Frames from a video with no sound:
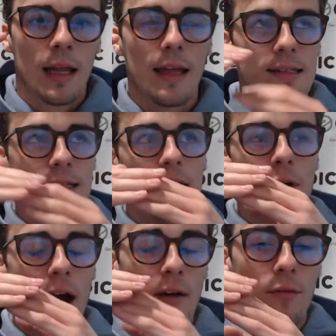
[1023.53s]
Let's say you
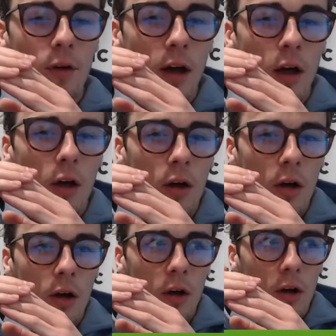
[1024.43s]
have
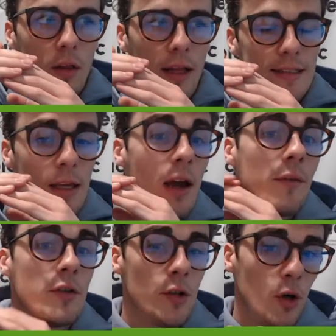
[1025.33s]

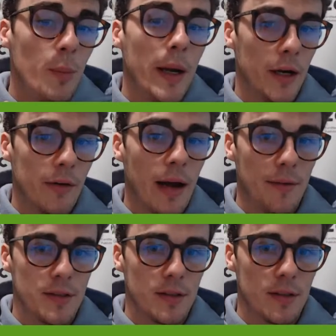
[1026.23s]
2
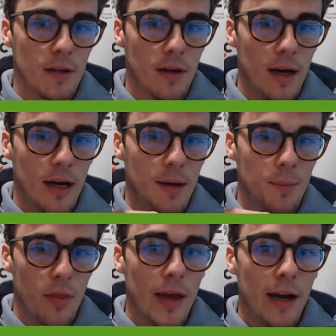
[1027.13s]
paragraphs
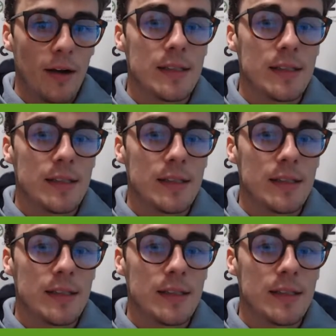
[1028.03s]
there.